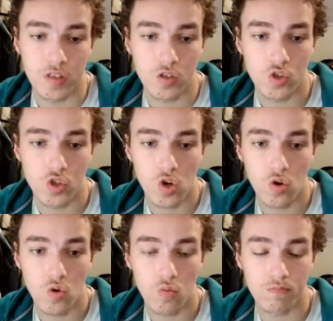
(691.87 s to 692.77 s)

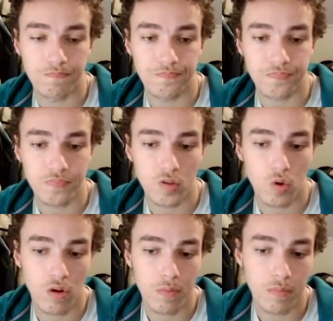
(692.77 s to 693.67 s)
So
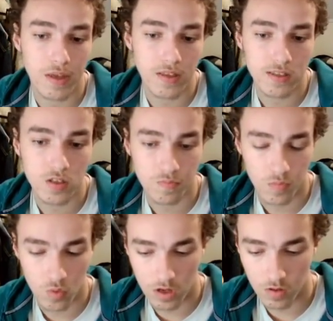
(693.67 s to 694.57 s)
what do I mean by this?
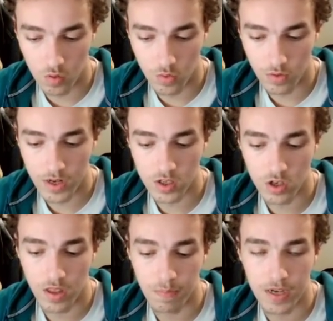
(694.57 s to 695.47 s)
Well, we already
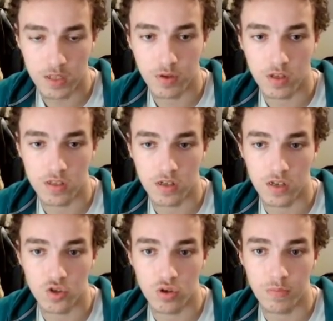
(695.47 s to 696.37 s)
saw that passed pawns are
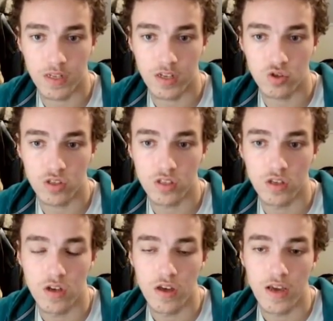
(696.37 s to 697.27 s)
extremely dangerous,
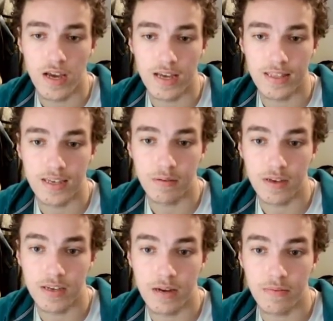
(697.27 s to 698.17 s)
and they
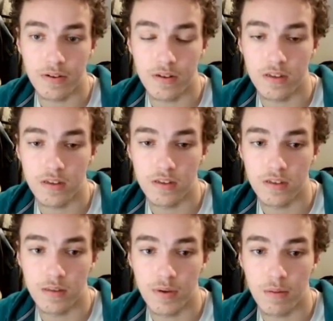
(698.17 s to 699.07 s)

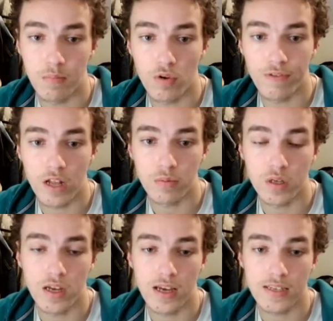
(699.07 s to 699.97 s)
become more
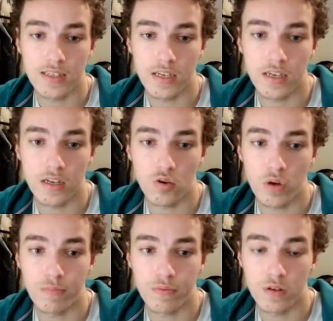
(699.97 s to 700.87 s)
valuable as they
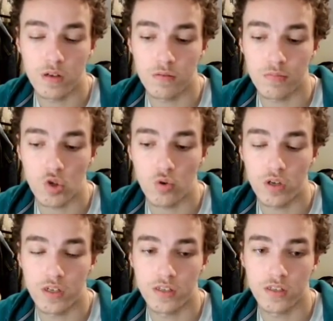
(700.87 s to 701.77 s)
creep
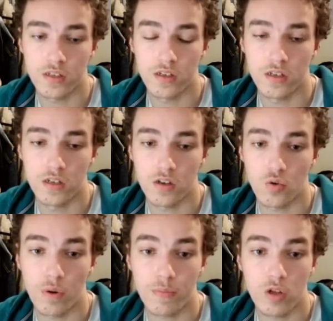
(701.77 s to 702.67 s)

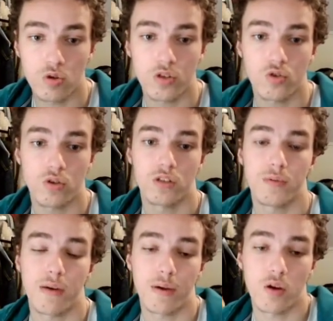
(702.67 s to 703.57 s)
closer towards
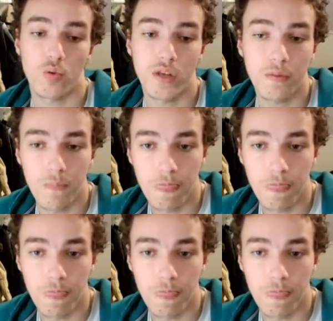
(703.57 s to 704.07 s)
becoming a queen.